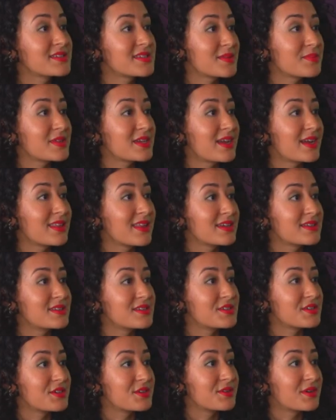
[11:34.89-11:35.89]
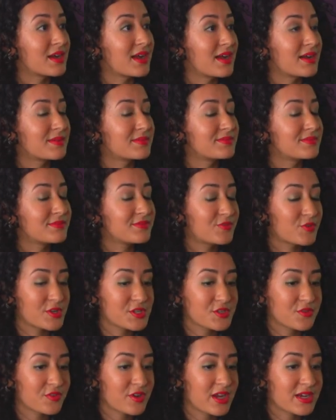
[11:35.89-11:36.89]
something I'd like yeah. to do. Um,
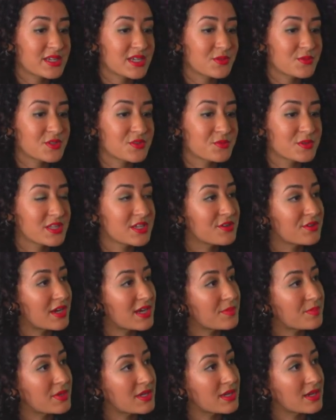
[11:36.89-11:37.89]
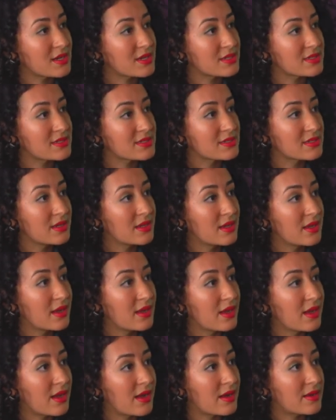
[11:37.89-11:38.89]
voiceover acting was really great because
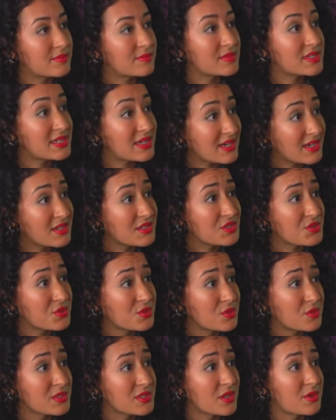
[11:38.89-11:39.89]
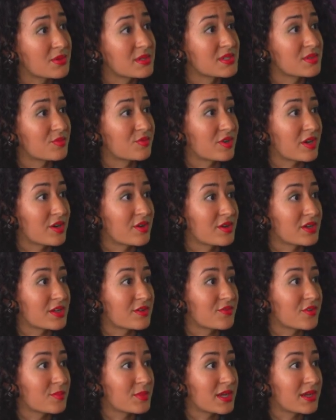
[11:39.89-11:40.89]
um, staying in school was always a priority
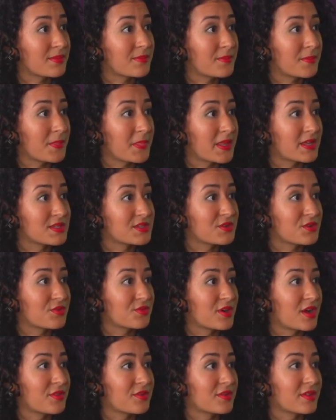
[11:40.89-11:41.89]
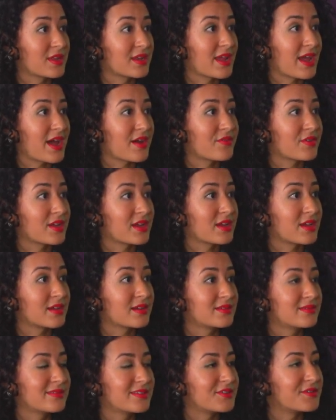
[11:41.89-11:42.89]
for me. And so rather than
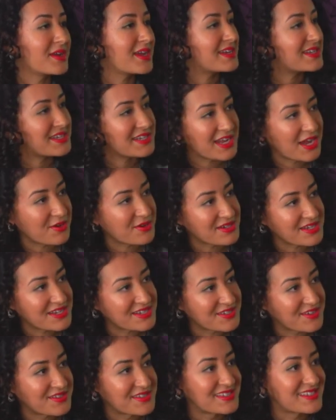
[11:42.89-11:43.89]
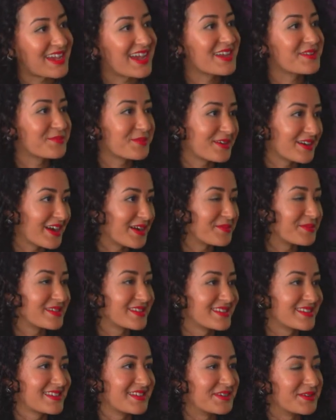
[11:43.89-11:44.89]
having you know 18 hour days on set where I
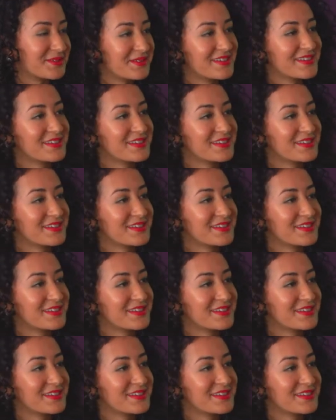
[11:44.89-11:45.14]
was you know